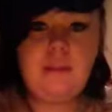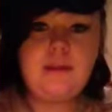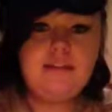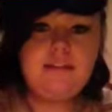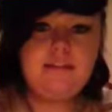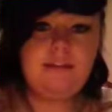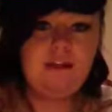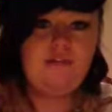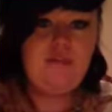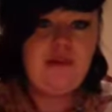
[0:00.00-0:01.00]
It's a
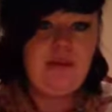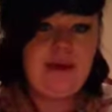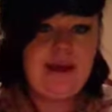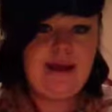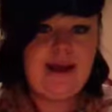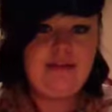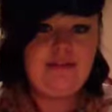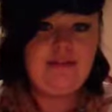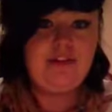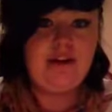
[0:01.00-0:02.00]
3-wick candle.
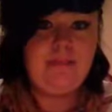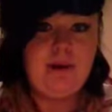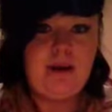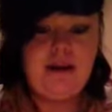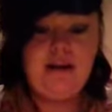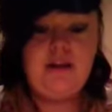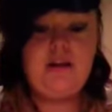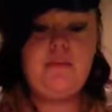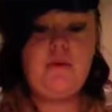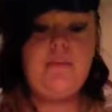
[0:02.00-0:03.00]
I've got it burning at the
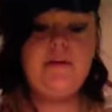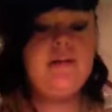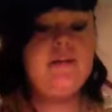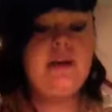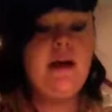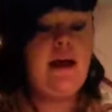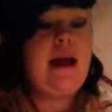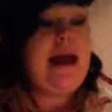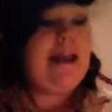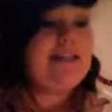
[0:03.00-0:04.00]
moment.
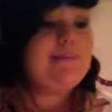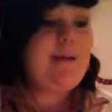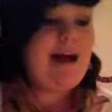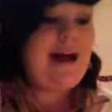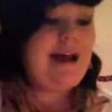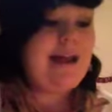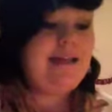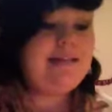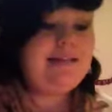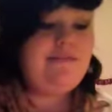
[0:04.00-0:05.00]
And it's by
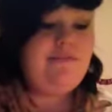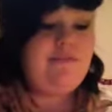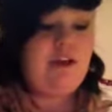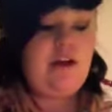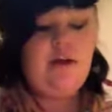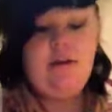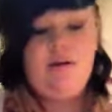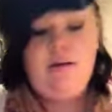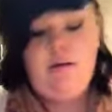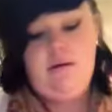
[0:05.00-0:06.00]
Cynthia
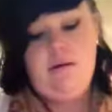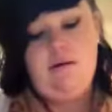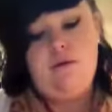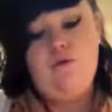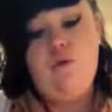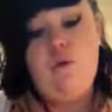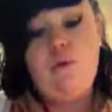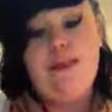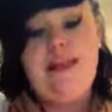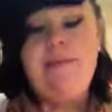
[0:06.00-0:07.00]

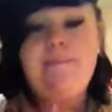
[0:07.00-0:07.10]
Rowley